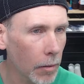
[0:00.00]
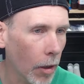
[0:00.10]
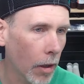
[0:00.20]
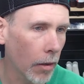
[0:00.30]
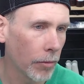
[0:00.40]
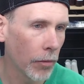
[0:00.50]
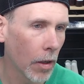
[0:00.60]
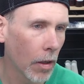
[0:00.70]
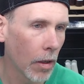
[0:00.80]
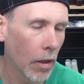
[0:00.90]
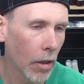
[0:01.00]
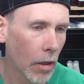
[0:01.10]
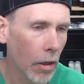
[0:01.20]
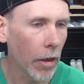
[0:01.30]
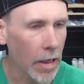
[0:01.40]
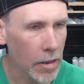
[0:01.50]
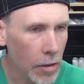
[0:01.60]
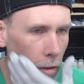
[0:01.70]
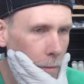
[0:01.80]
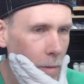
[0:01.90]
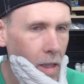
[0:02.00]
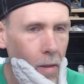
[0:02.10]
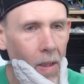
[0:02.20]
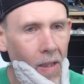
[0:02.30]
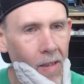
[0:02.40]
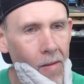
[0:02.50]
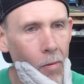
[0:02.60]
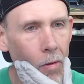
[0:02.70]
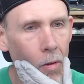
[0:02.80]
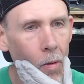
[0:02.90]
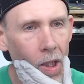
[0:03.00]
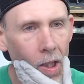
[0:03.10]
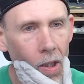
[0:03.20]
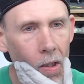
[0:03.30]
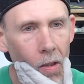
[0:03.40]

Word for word: Come on. Okay, so let me think about this real quick.